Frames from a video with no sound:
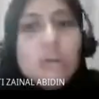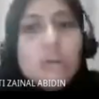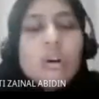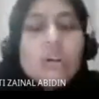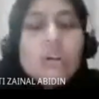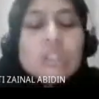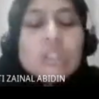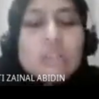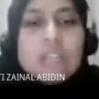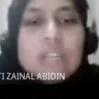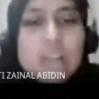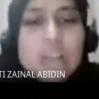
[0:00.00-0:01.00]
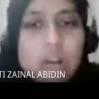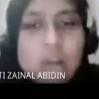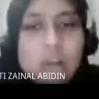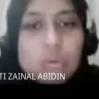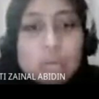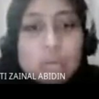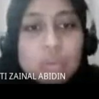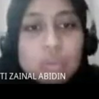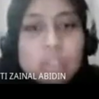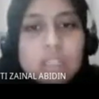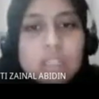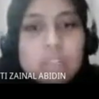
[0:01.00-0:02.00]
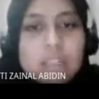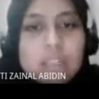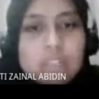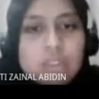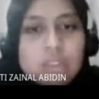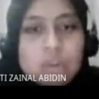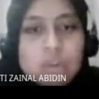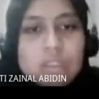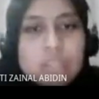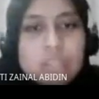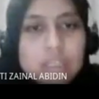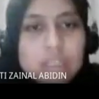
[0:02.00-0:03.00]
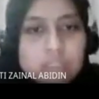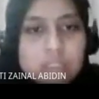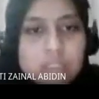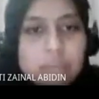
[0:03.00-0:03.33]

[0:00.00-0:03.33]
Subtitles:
or to learn how to read the association.